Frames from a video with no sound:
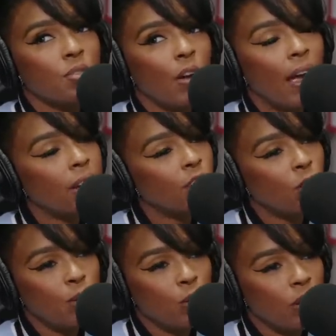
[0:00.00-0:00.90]
if there ain't
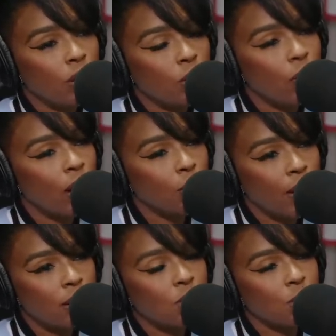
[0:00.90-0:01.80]
no beauty, you got to
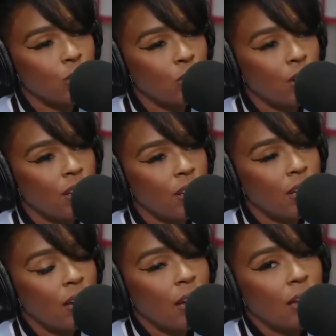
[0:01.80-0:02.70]
make some beauty.
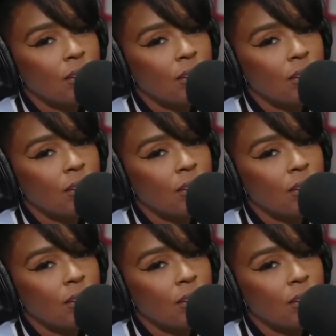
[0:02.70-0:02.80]
Mm-hmm.